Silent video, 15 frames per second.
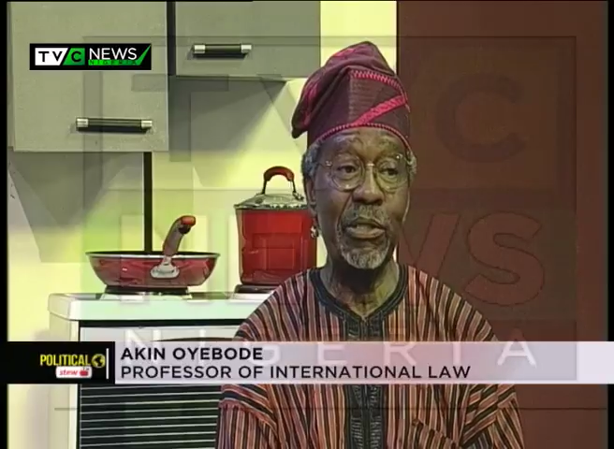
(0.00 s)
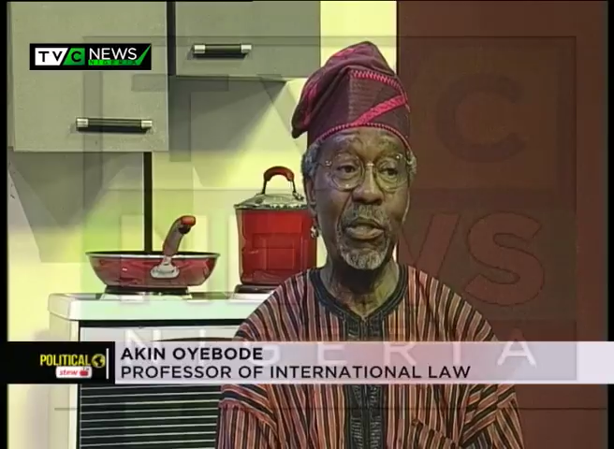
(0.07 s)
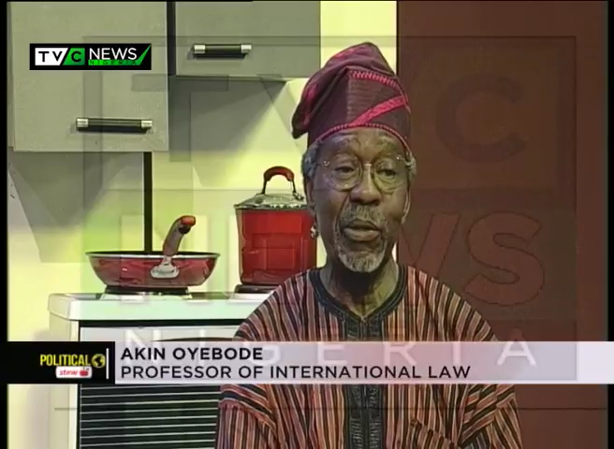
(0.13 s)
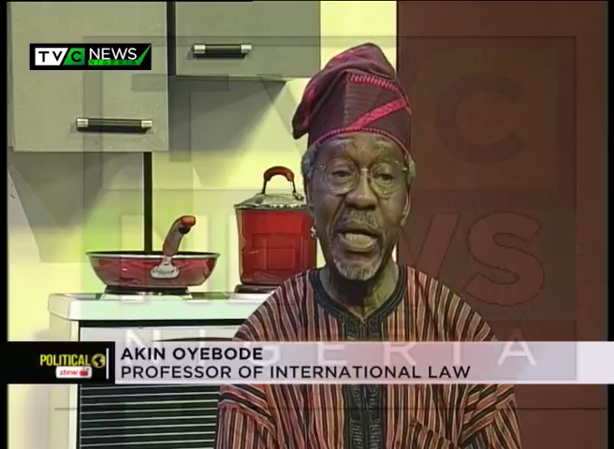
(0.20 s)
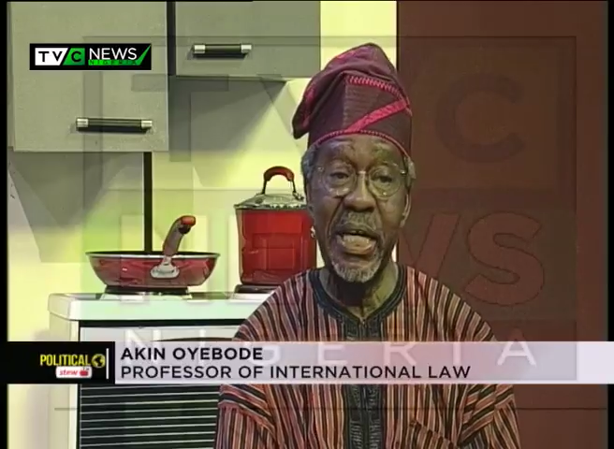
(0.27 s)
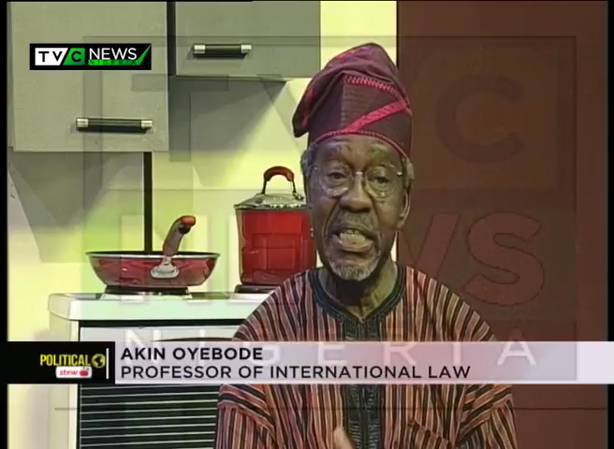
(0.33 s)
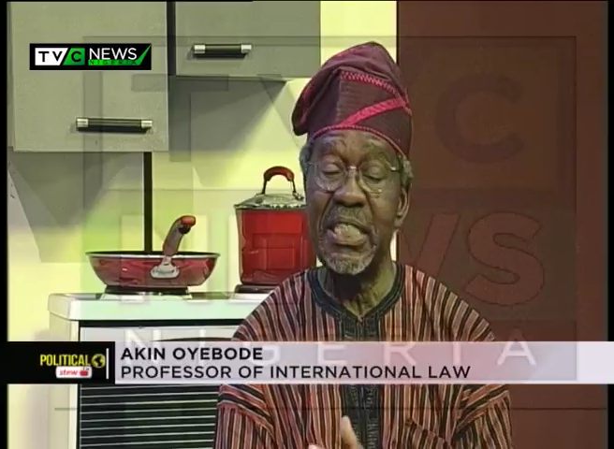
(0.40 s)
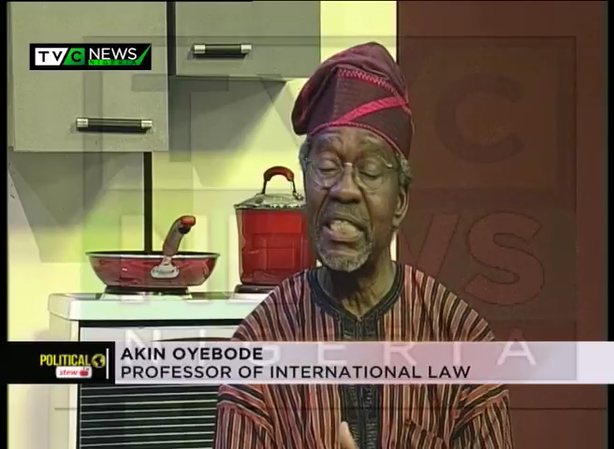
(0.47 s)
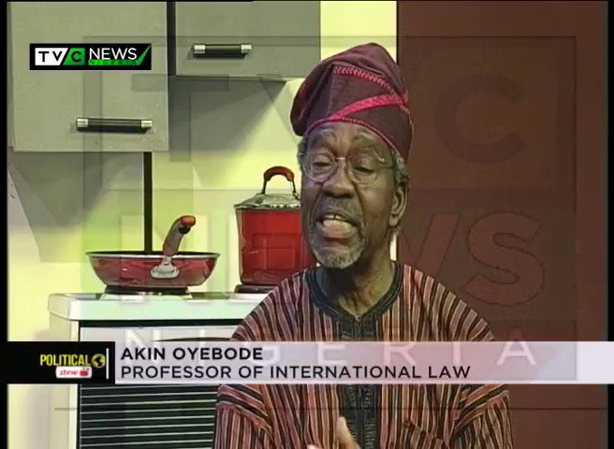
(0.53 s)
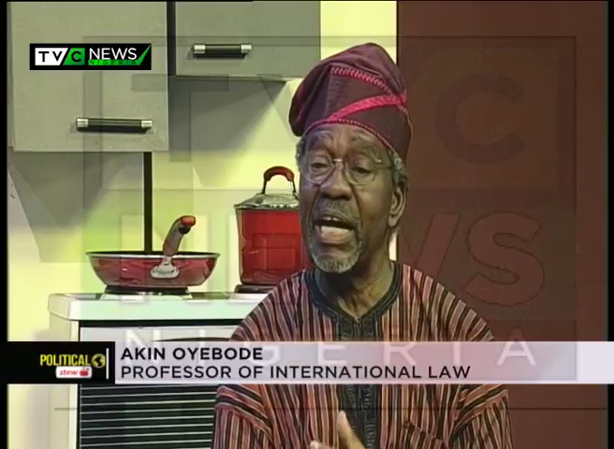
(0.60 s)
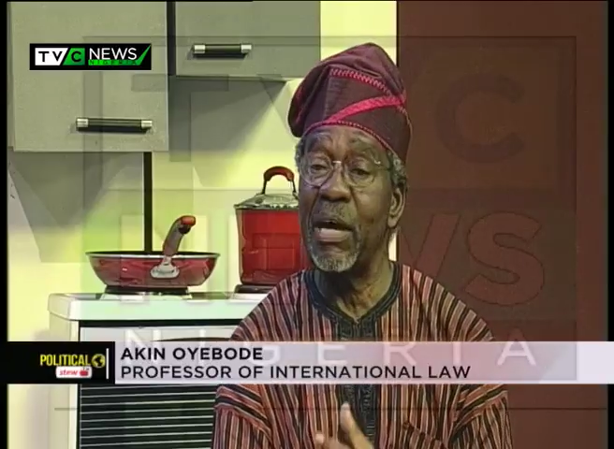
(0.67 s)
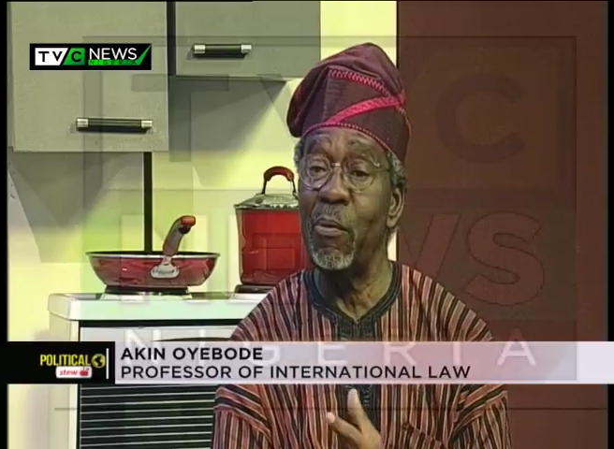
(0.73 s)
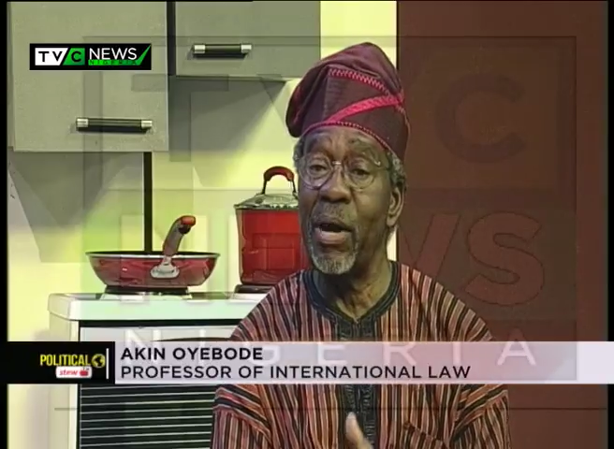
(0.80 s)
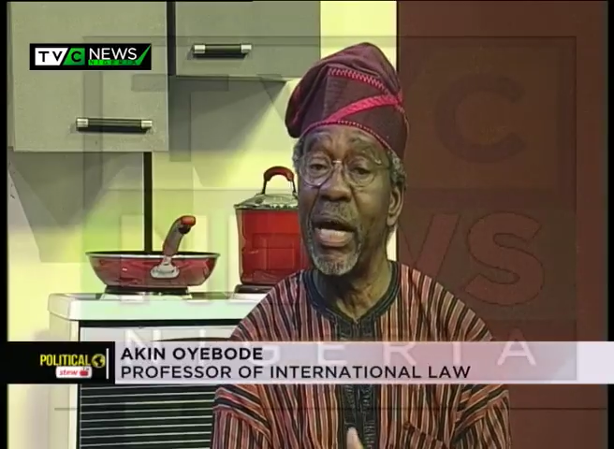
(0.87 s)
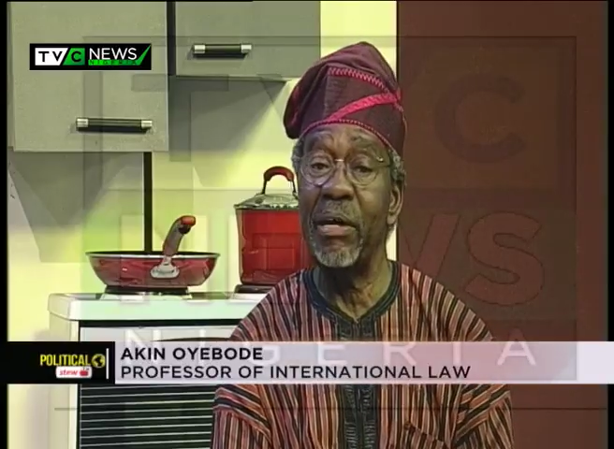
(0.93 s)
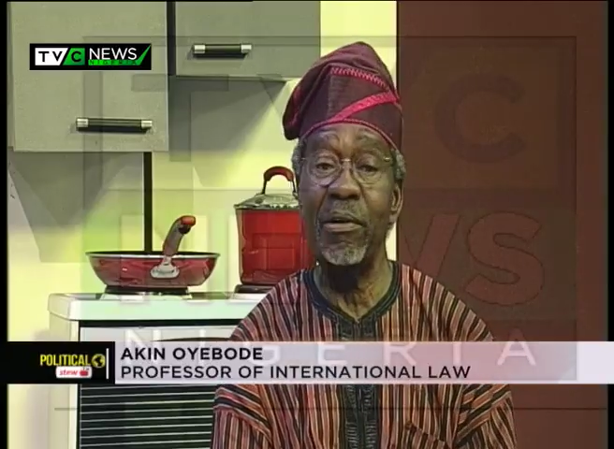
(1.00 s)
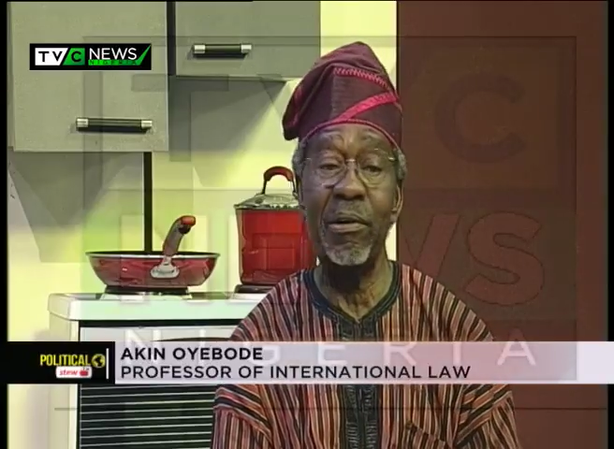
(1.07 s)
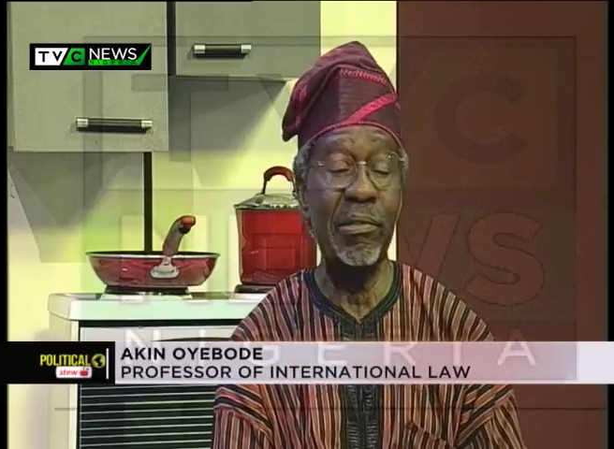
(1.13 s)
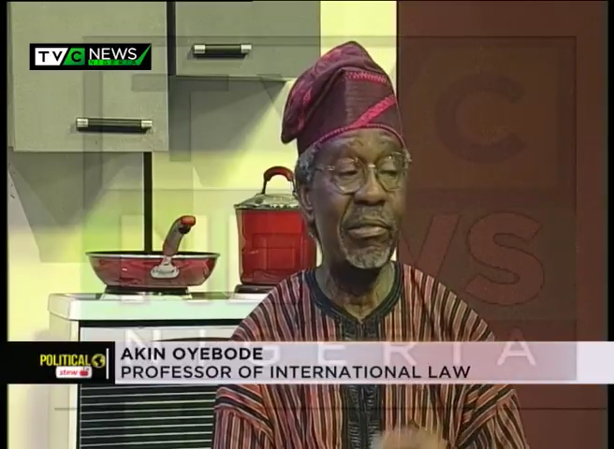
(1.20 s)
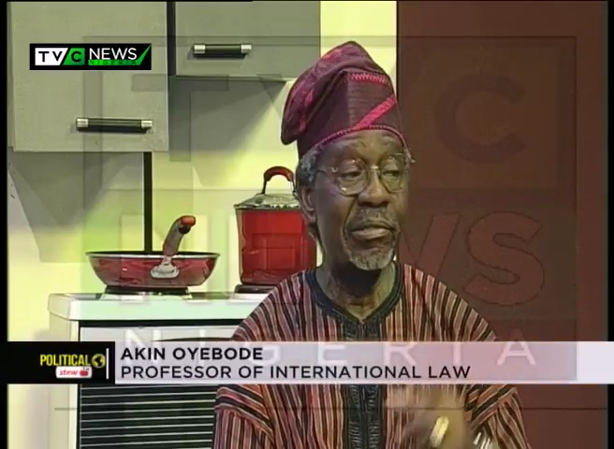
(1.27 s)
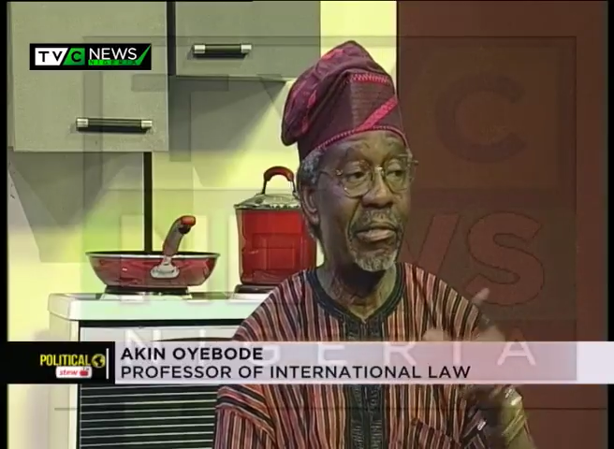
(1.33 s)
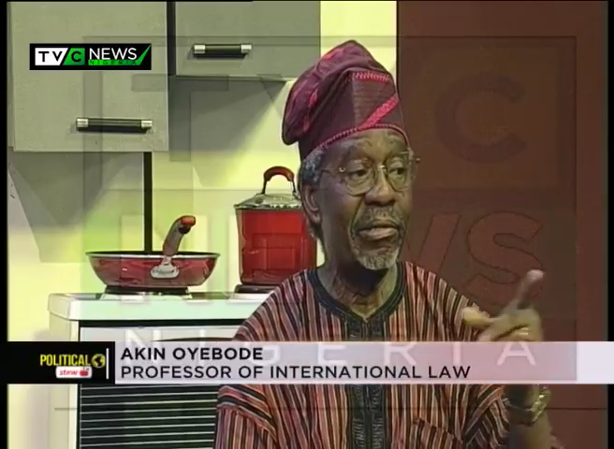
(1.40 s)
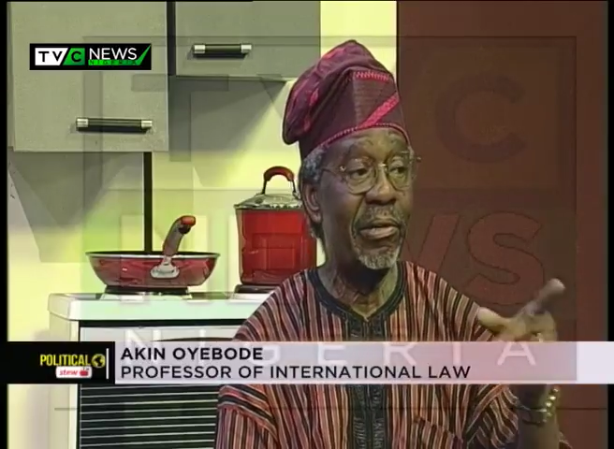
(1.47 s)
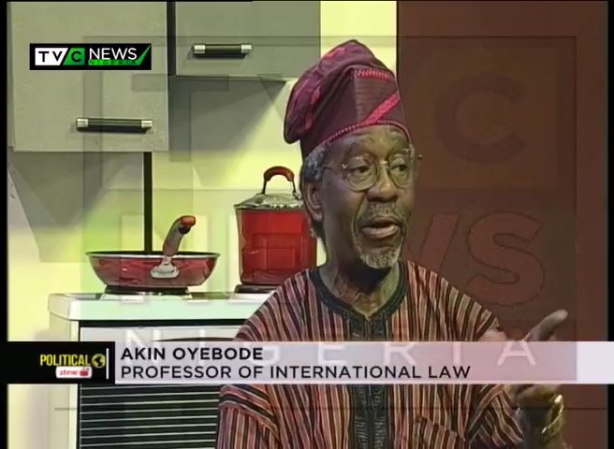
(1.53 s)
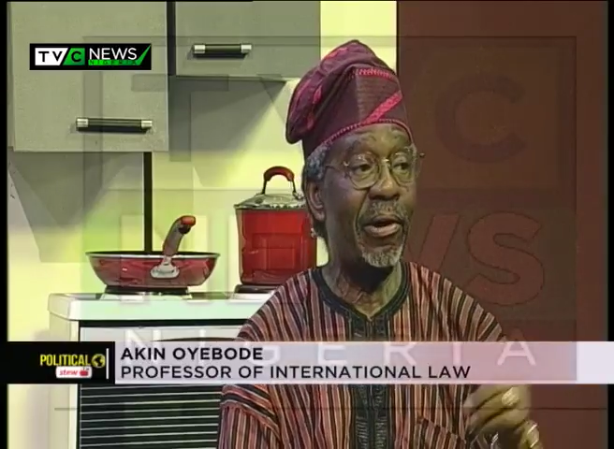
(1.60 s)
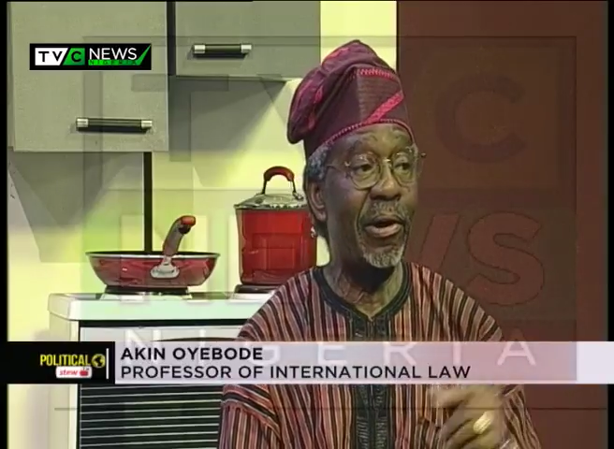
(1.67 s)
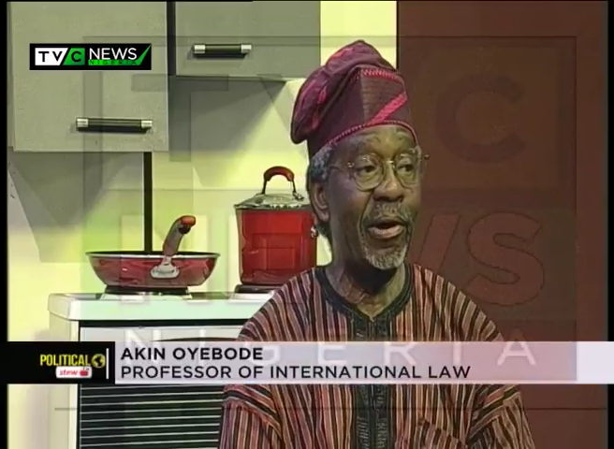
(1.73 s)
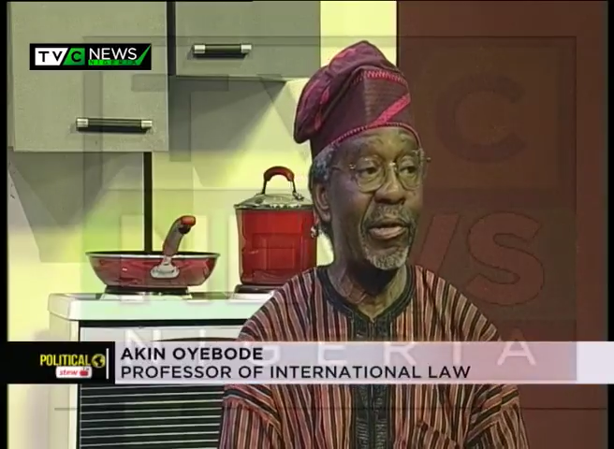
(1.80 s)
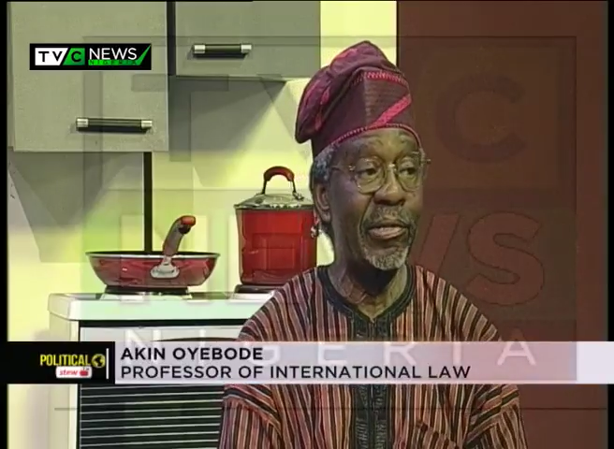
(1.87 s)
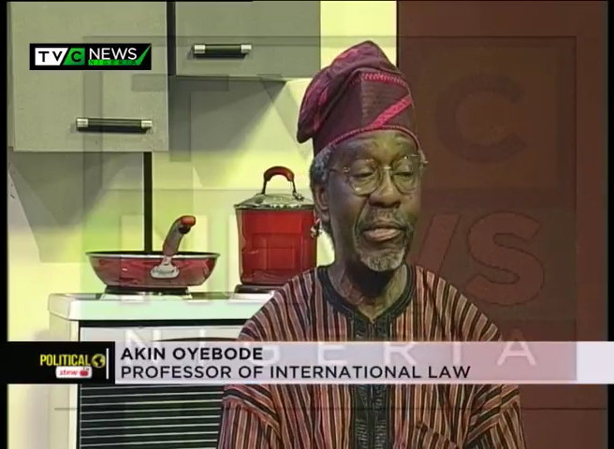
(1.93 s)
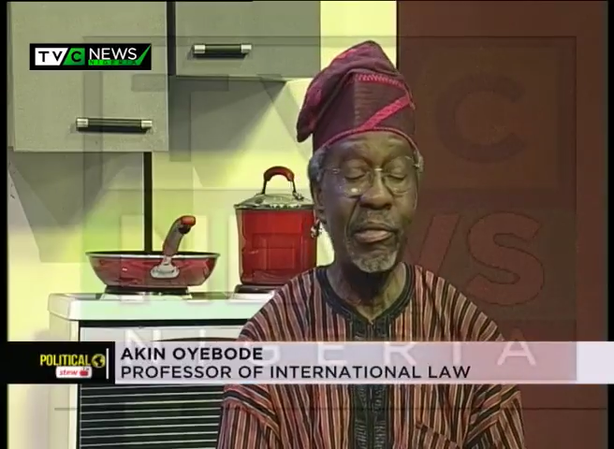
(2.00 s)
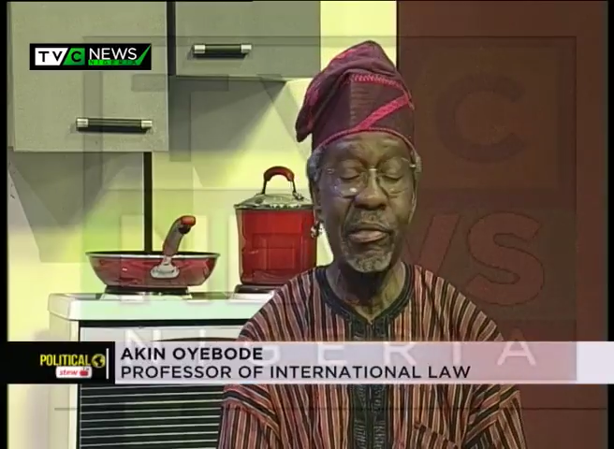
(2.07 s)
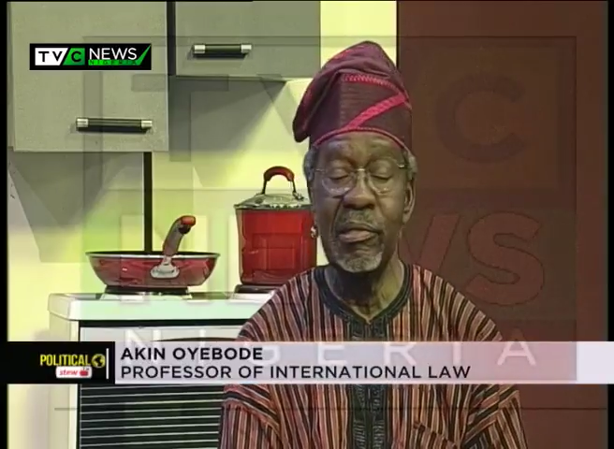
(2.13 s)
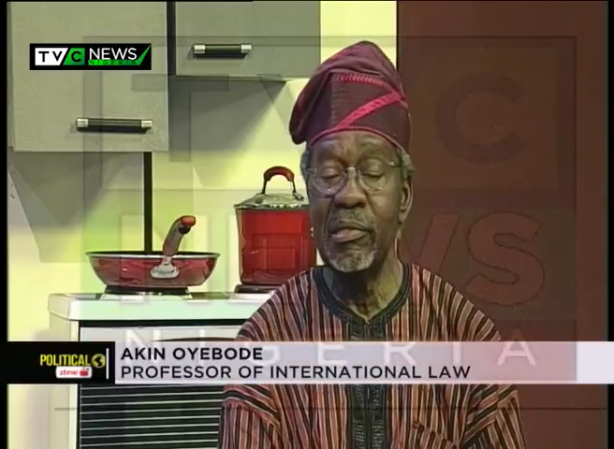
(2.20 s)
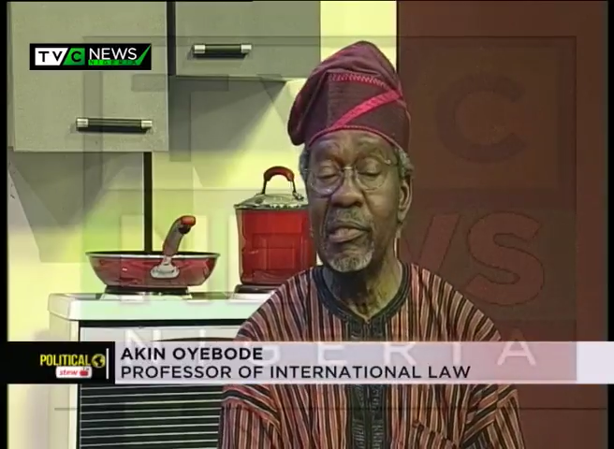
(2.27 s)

to hitch their wagon on